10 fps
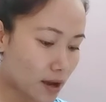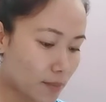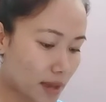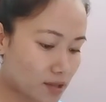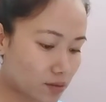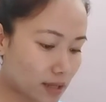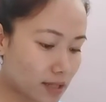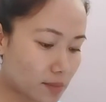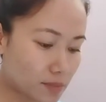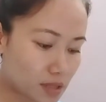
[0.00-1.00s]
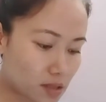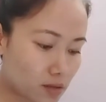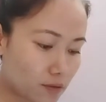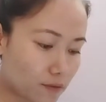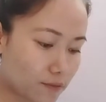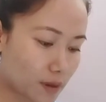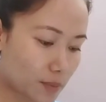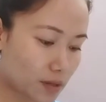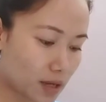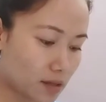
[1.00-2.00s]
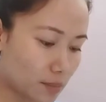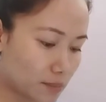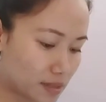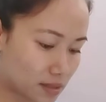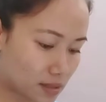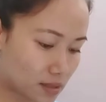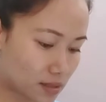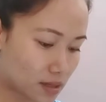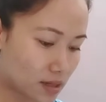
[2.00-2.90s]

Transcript: Masculine, Mr. Feminine, Mrs.